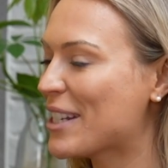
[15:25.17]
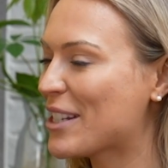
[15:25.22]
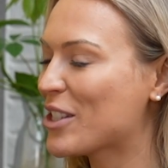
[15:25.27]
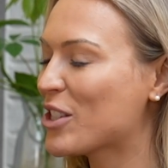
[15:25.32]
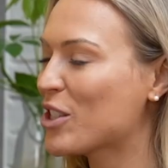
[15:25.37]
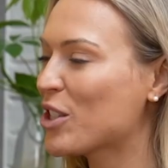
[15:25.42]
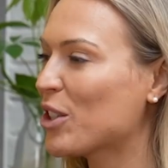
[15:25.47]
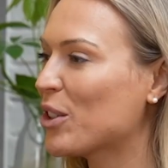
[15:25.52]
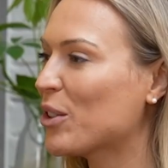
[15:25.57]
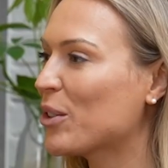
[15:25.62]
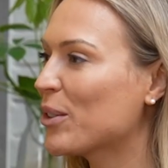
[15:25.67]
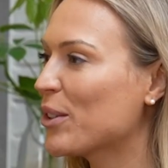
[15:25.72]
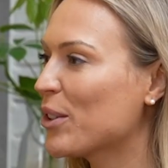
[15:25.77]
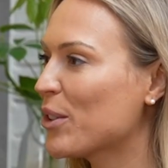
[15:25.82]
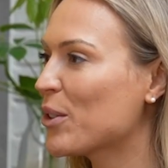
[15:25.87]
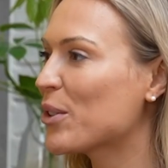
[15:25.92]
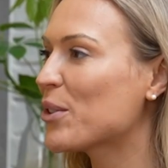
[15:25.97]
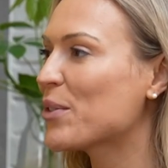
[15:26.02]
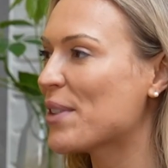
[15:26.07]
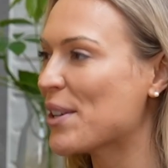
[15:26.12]
into
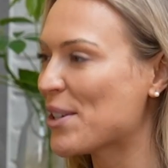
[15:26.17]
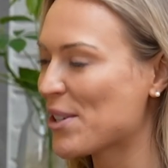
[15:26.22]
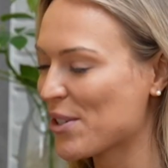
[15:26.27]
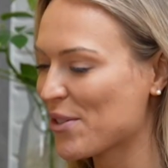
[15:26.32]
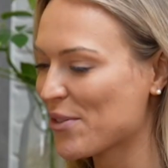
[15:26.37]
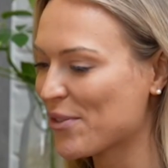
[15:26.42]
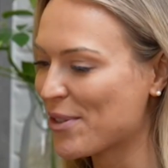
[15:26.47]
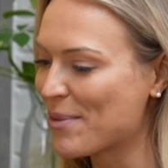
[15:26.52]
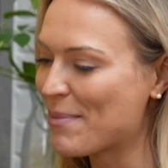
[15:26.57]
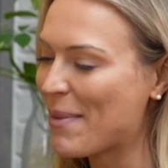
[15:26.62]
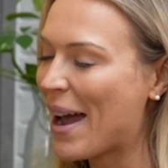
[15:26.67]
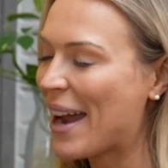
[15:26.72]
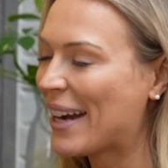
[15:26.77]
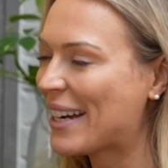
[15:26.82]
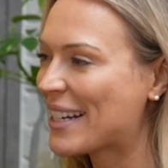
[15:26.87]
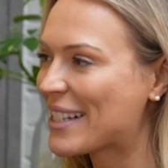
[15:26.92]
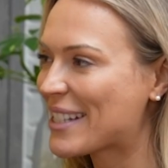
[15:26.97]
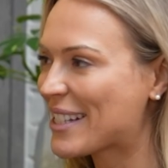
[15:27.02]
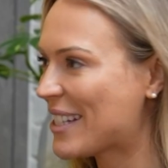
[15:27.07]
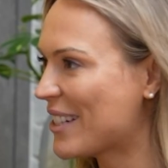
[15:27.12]
your vision for
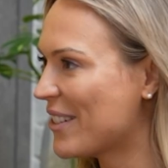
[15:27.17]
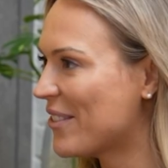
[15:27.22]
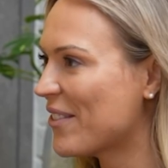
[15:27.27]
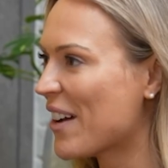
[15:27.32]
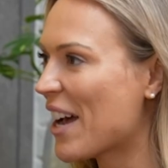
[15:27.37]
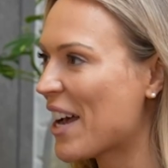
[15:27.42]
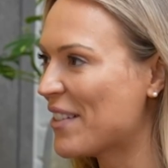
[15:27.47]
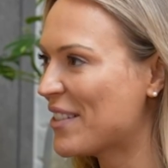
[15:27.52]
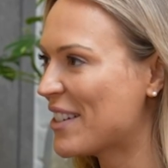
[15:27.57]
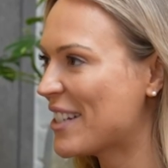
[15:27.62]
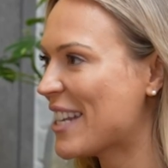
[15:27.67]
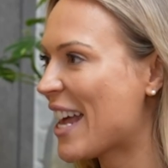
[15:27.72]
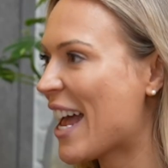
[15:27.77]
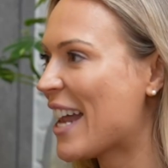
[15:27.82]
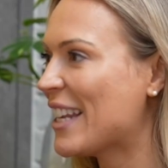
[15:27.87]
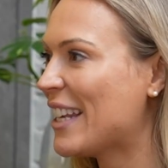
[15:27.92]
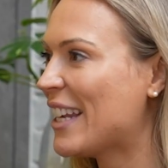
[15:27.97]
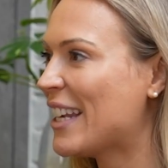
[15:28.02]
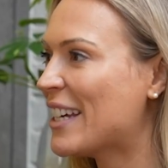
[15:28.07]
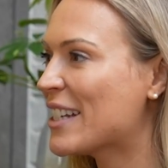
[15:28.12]
Binance in 5 to
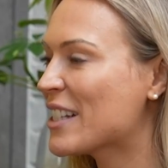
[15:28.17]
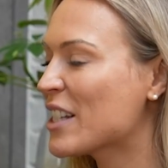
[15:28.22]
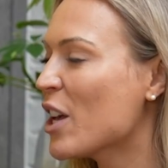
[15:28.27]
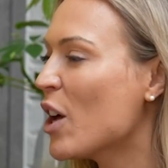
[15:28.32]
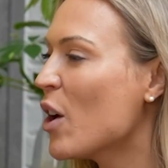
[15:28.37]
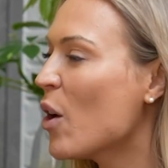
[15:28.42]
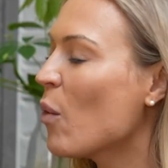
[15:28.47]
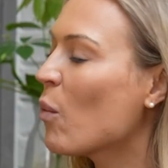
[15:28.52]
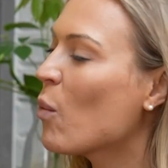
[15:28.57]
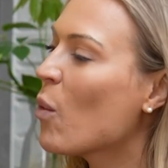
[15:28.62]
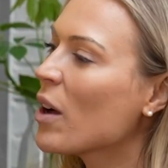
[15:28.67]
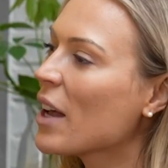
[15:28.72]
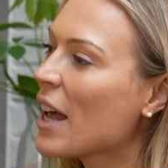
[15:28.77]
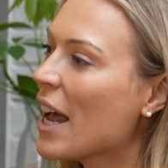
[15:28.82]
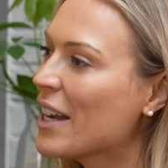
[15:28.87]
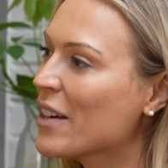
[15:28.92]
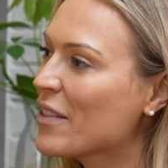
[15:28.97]
10 years, what kind